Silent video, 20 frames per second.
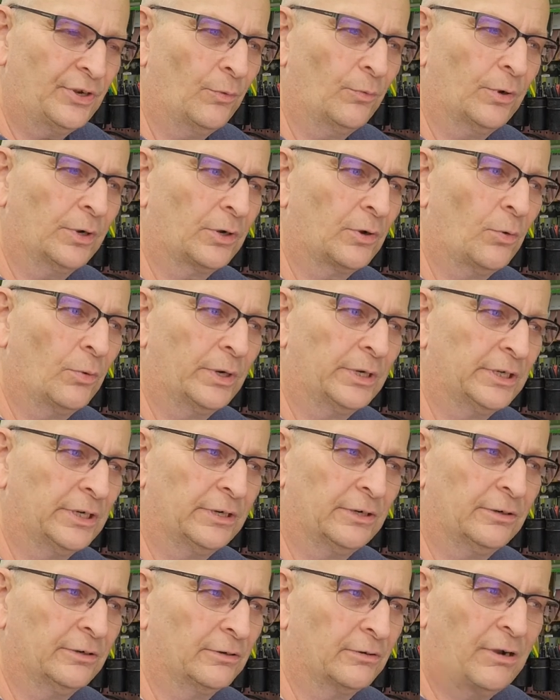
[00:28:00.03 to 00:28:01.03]
don't want to go in
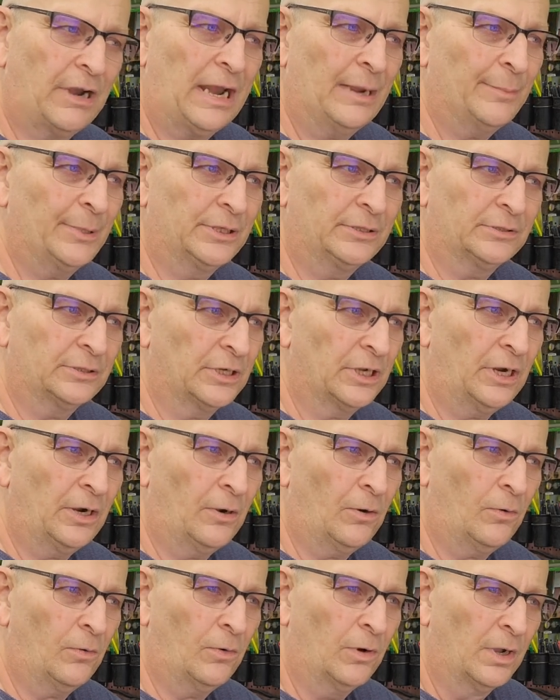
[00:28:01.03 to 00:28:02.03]
there and grab it and
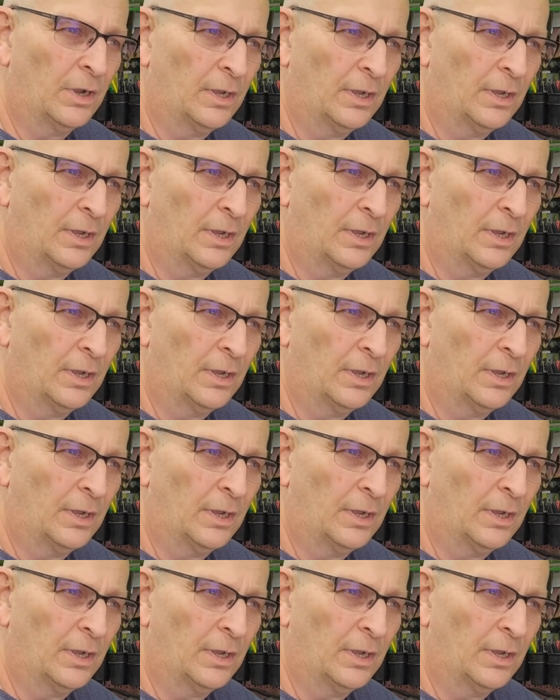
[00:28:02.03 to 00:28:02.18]
go.